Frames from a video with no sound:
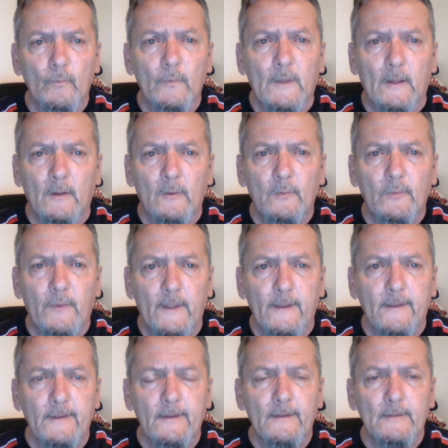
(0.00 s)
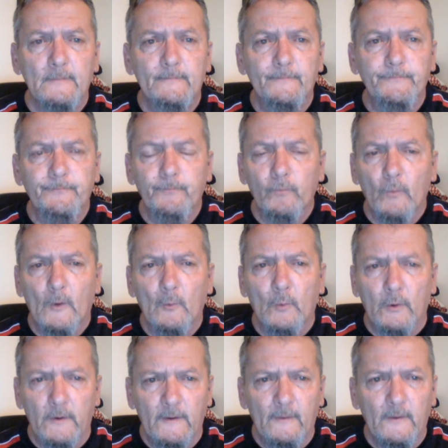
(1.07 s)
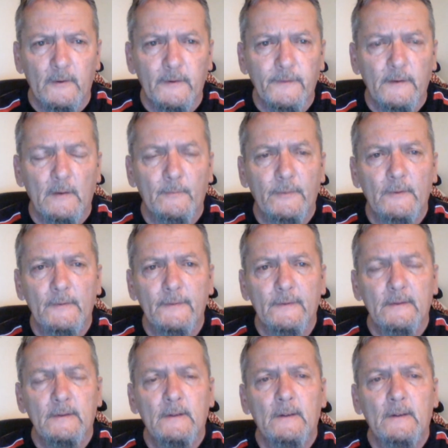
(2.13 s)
Now they were in their temples